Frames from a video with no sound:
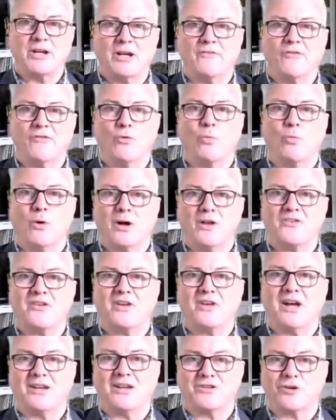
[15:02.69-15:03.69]
over what
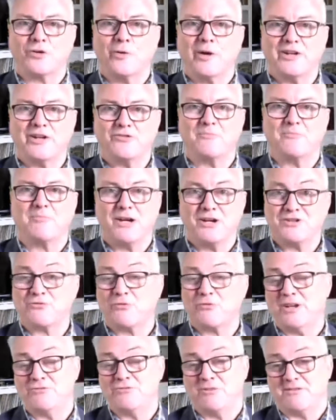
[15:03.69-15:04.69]
undergraduate and
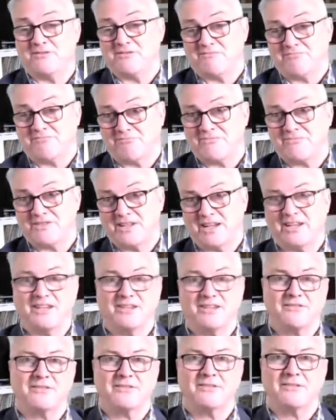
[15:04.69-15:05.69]
postgraduate
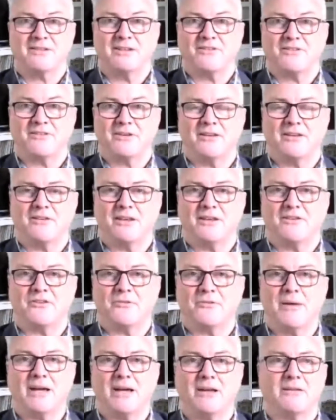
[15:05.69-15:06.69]
studies is
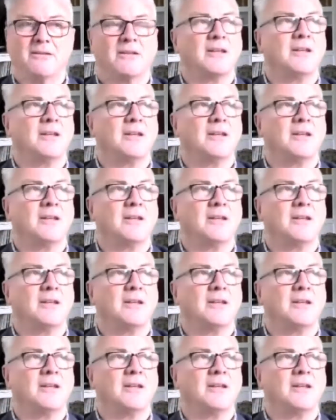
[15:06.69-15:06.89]
about.